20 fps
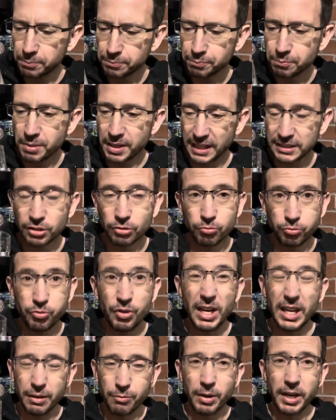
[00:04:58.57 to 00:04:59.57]
But that's a
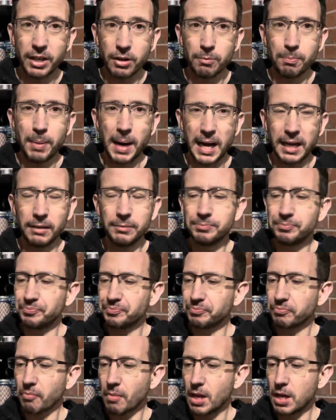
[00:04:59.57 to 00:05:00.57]
really, really good pale.
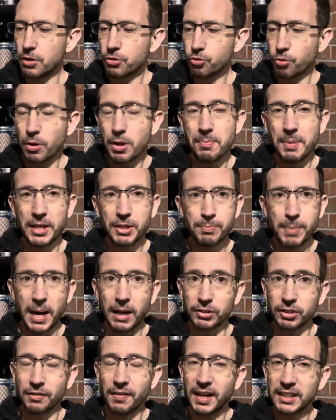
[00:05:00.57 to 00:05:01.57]
It's one of the best
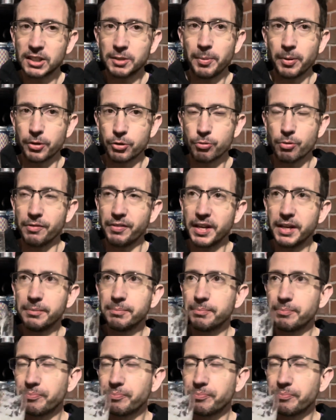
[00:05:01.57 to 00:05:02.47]
pals I've had, to be honest with you.